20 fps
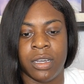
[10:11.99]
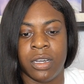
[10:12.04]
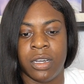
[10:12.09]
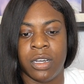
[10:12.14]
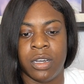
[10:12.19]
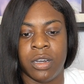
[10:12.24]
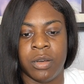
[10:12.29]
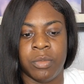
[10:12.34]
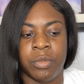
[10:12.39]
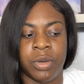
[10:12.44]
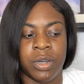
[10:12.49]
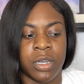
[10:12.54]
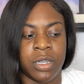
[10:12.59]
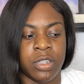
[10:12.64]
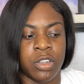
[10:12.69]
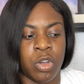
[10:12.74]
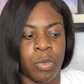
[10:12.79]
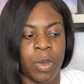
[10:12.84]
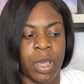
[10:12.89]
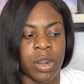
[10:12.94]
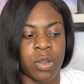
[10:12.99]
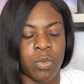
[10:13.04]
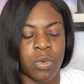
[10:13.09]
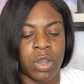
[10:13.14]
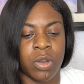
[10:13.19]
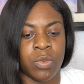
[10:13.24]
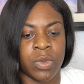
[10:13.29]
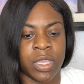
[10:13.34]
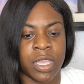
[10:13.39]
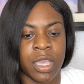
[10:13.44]
But no matter
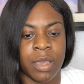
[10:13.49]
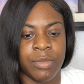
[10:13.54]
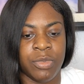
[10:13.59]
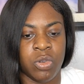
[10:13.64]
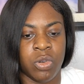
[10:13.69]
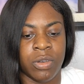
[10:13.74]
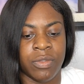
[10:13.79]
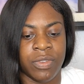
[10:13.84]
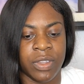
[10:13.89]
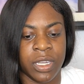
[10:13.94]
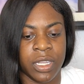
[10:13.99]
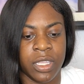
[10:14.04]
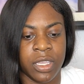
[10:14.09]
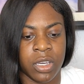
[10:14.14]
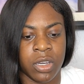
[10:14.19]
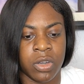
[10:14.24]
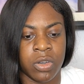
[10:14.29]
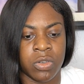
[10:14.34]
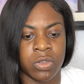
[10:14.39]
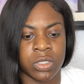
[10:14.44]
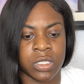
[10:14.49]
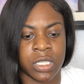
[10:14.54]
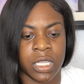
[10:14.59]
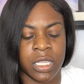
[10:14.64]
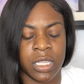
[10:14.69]
what, we kept doing videos.